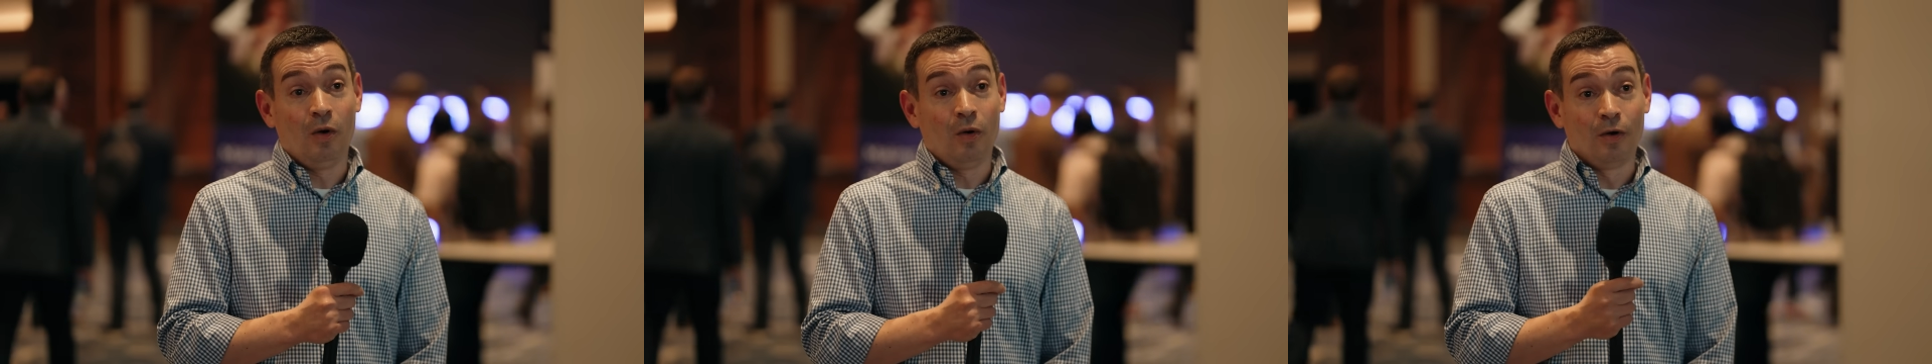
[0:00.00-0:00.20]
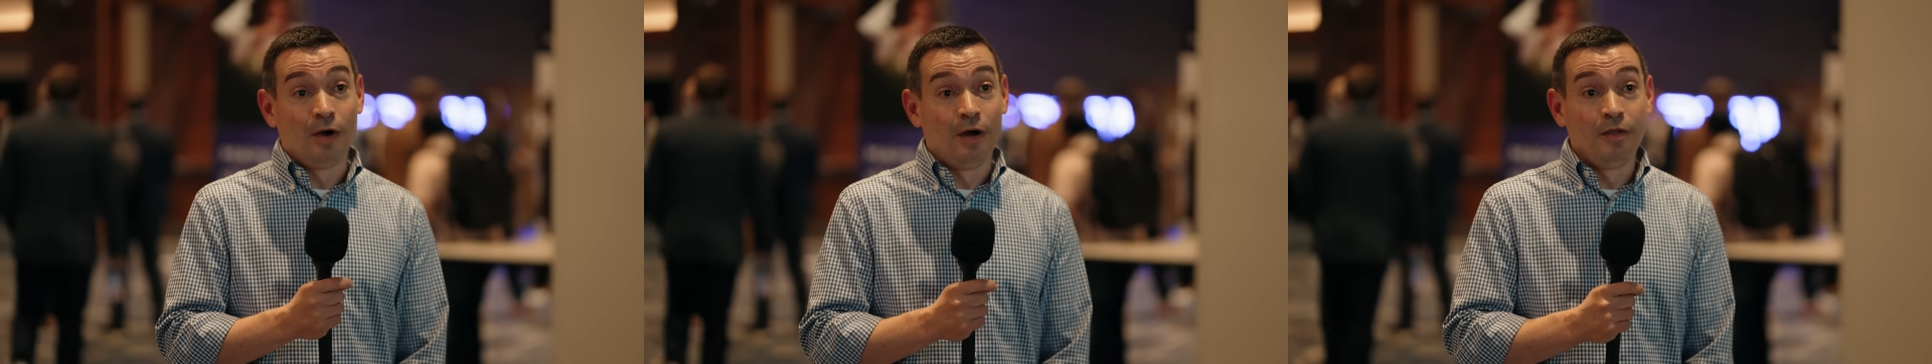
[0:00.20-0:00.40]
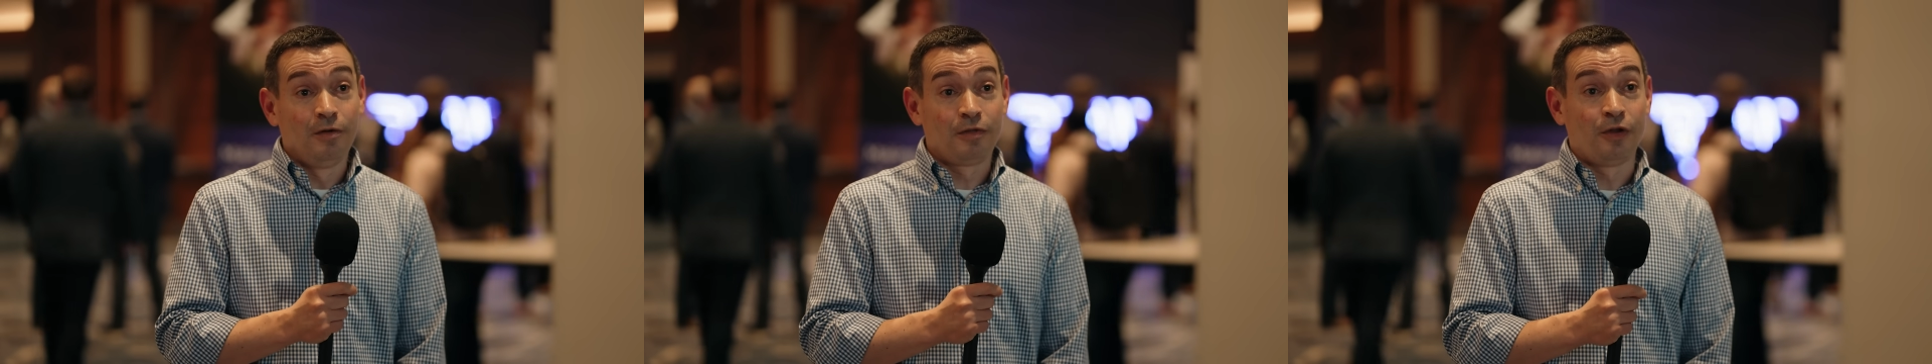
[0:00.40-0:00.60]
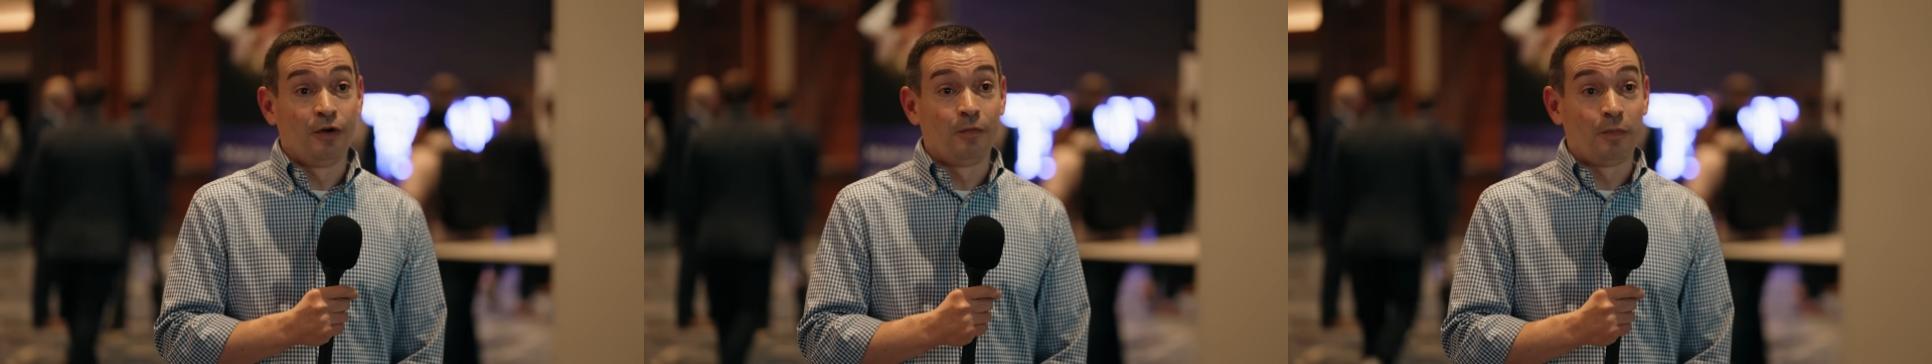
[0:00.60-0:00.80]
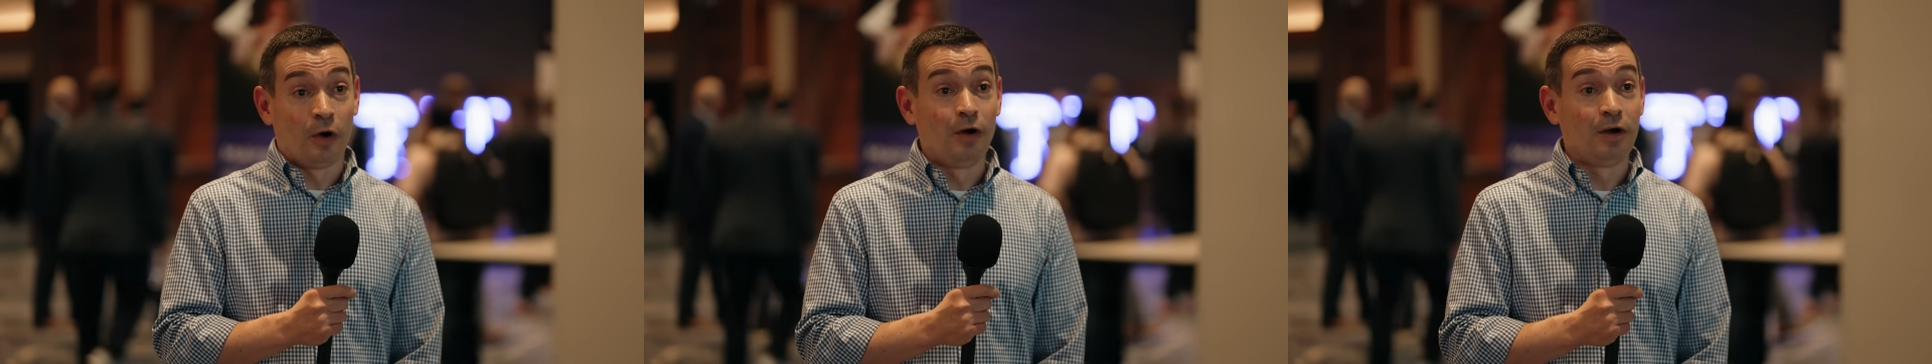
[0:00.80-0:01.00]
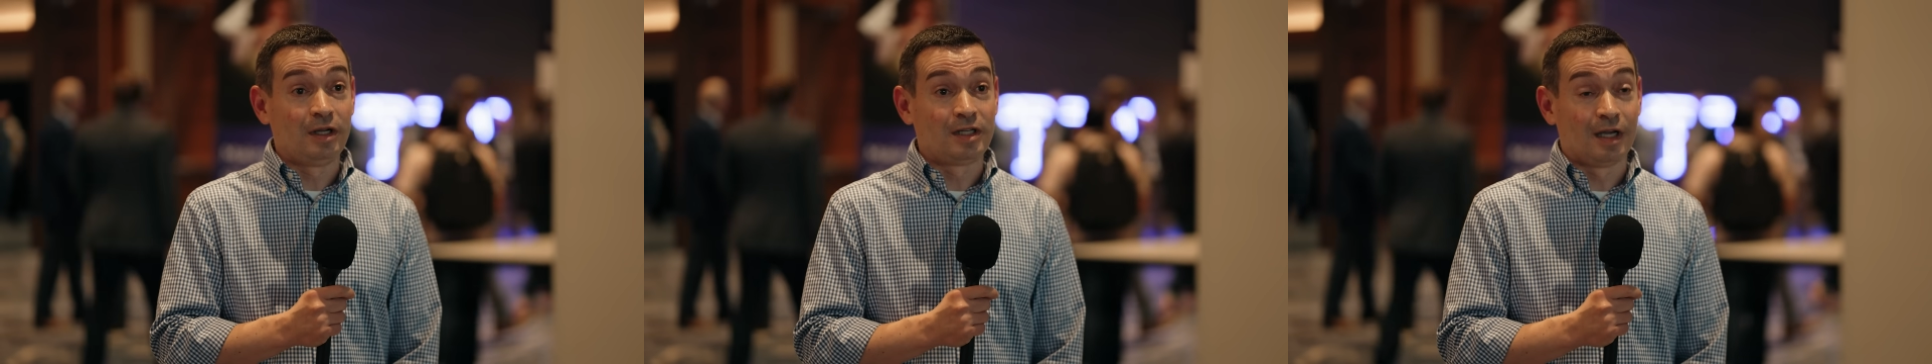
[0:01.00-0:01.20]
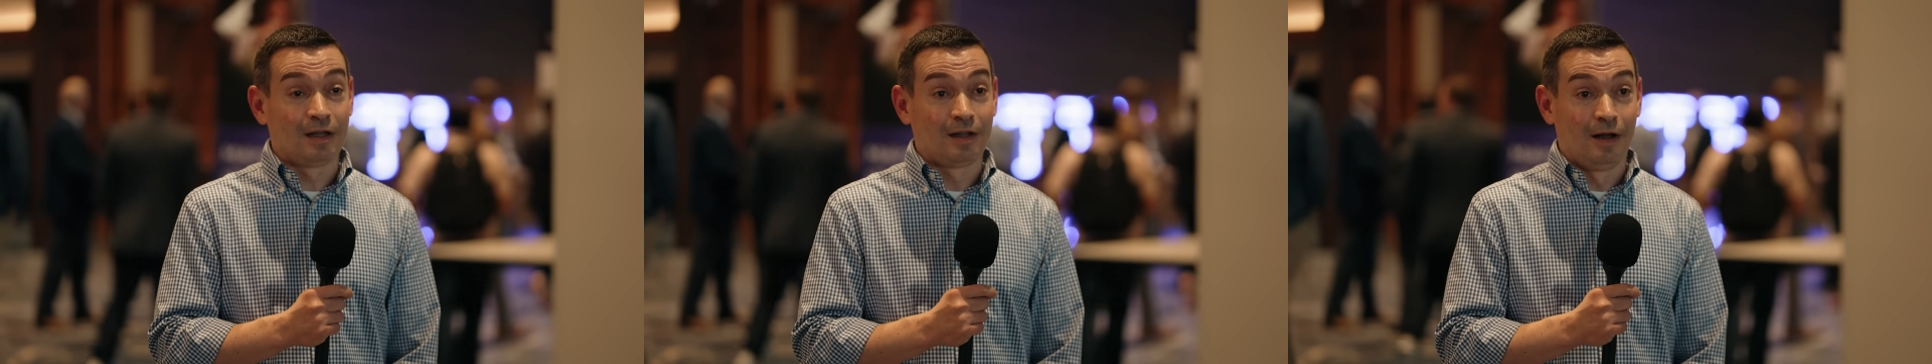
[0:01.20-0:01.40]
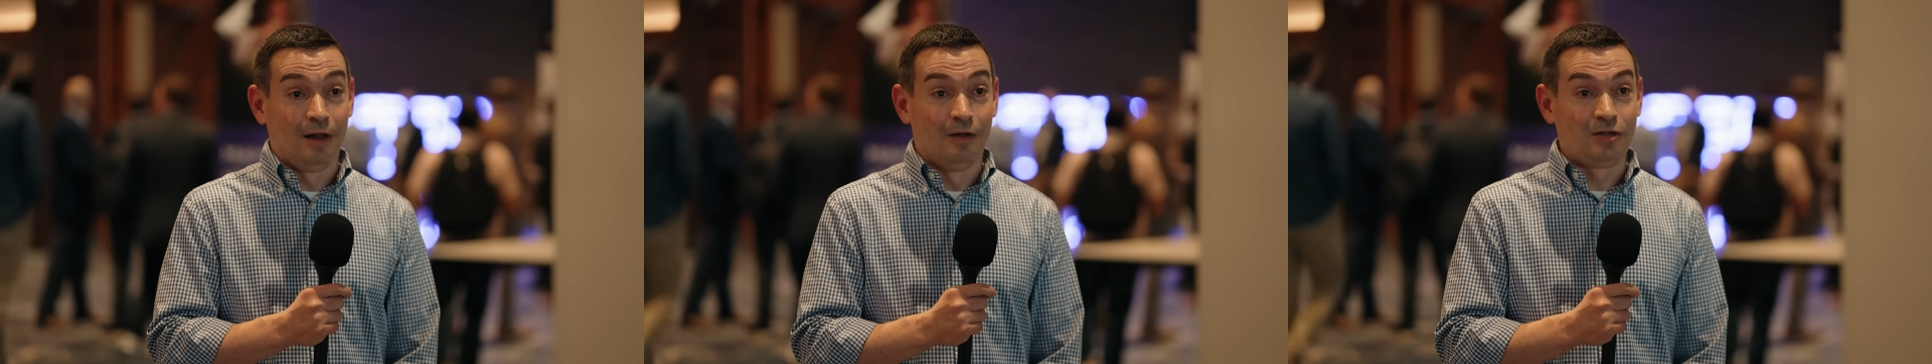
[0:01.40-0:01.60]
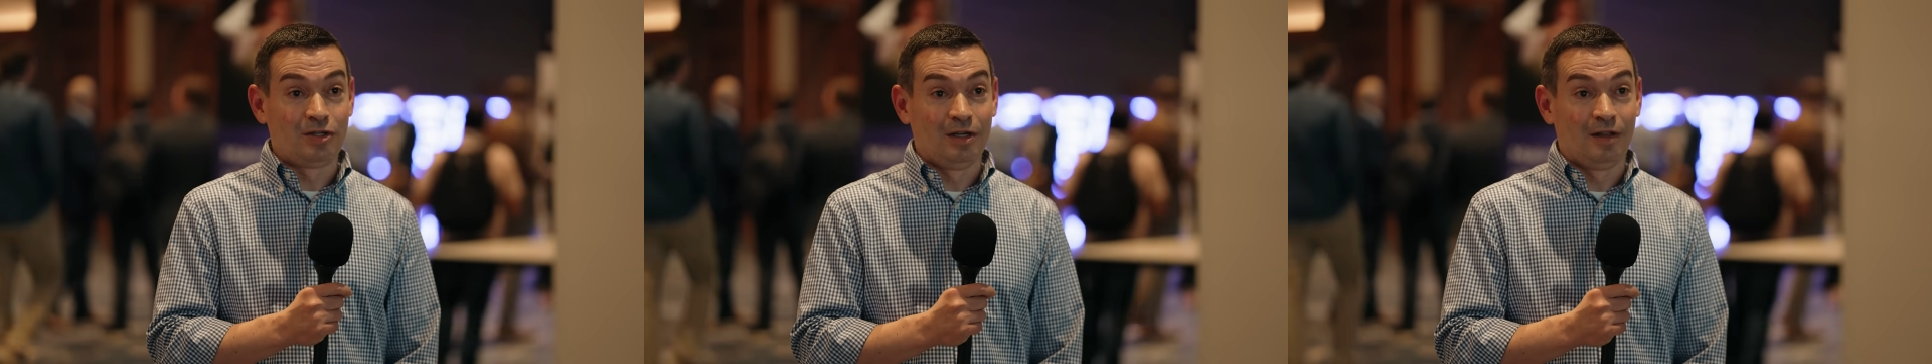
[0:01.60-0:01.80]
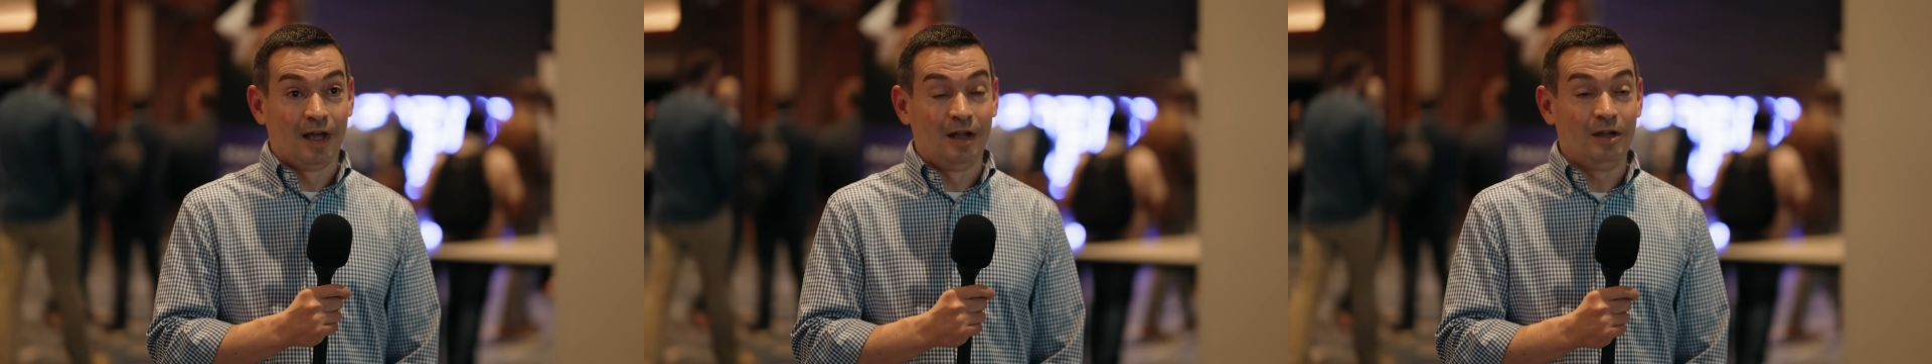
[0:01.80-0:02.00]
or other third party
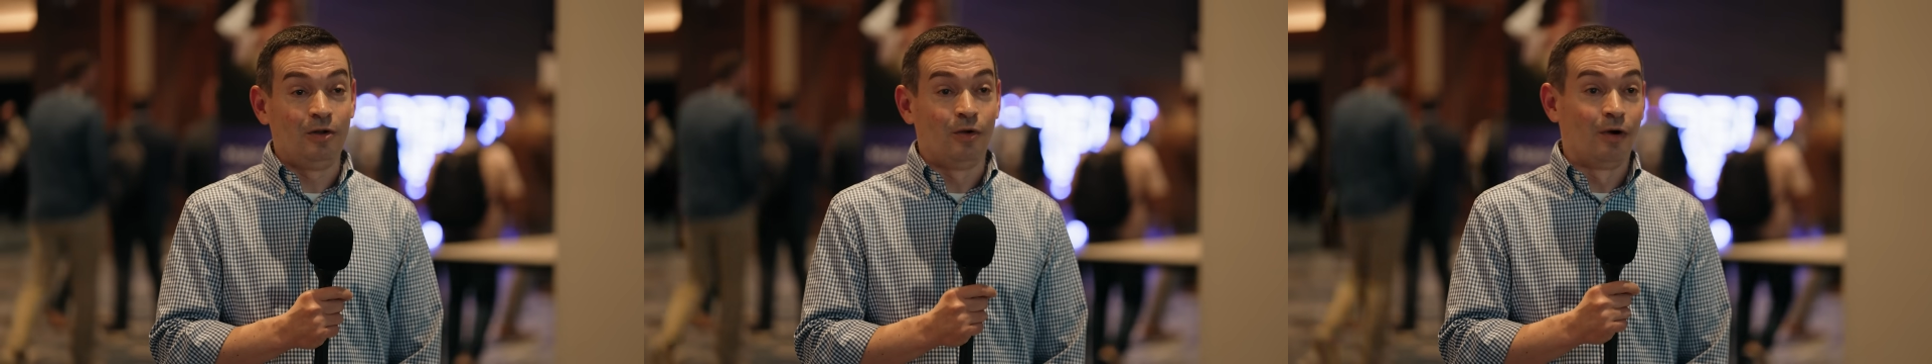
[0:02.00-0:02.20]
technology that